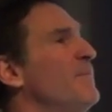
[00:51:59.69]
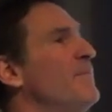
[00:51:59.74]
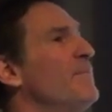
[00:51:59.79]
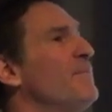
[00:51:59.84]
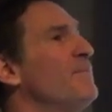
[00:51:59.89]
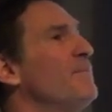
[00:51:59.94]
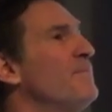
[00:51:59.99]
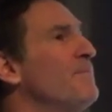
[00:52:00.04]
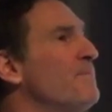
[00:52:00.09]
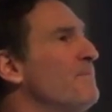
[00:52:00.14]

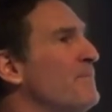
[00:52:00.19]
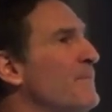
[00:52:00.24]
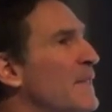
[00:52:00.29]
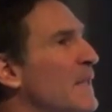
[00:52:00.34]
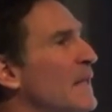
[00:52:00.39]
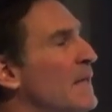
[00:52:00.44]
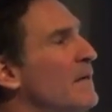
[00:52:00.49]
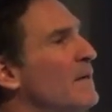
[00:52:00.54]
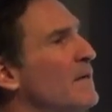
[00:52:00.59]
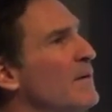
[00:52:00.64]
Do you
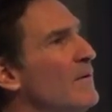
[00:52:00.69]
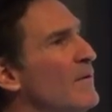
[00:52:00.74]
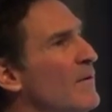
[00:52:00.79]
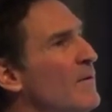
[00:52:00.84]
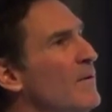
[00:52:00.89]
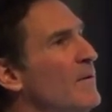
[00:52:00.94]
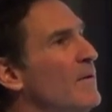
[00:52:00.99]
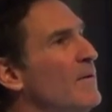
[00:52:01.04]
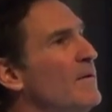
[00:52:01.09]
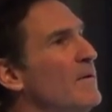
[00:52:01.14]
paint one
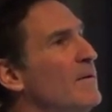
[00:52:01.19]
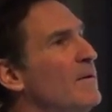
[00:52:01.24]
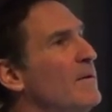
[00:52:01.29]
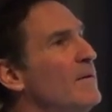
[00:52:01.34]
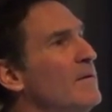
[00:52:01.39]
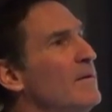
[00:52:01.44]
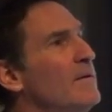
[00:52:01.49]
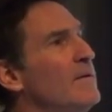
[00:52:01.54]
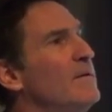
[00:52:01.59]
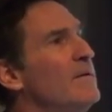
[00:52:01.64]
subject
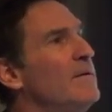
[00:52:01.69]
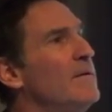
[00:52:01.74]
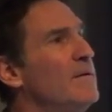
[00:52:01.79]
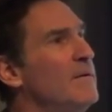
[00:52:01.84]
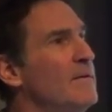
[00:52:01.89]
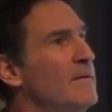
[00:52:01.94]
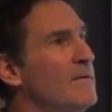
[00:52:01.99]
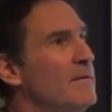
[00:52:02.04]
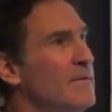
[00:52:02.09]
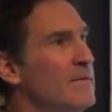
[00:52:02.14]
several
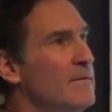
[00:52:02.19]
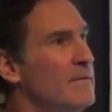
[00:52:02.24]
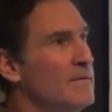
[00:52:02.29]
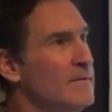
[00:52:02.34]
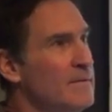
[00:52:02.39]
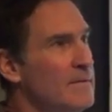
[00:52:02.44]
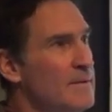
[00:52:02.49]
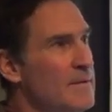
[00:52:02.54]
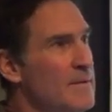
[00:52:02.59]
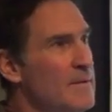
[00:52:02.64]
times over,
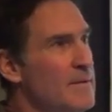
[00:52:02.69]
like